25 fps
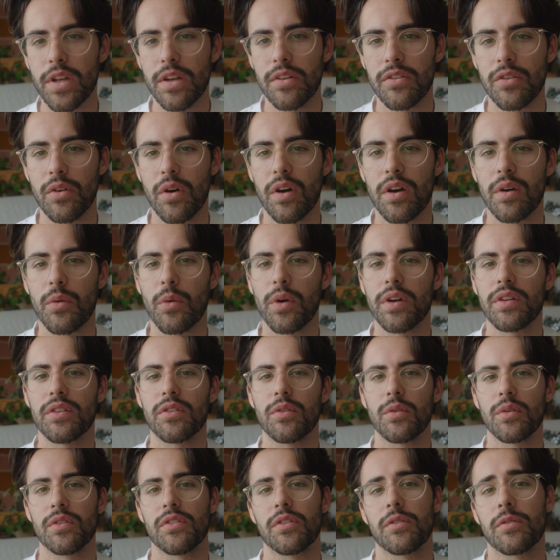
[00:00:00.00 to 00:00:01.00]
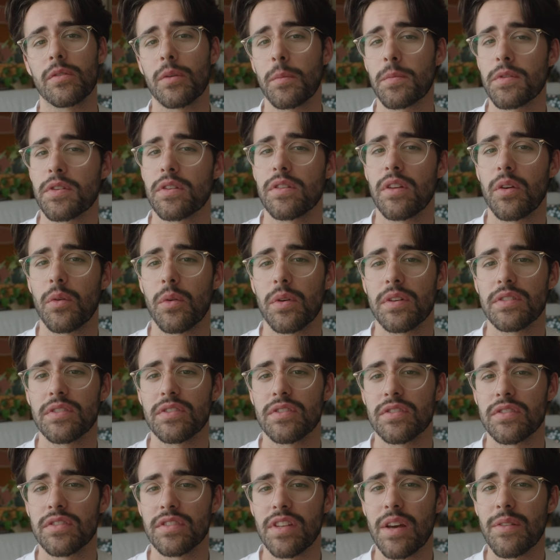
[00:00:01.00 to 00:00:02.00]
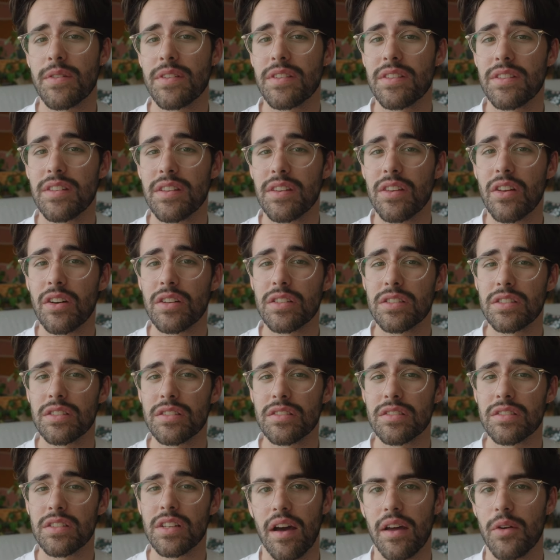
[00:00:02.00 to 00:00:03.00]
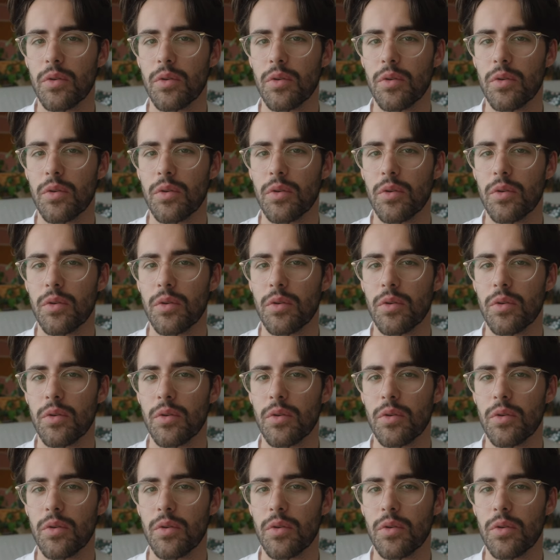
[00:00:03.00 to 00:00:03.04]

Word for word: So I went to a subscription that was $70.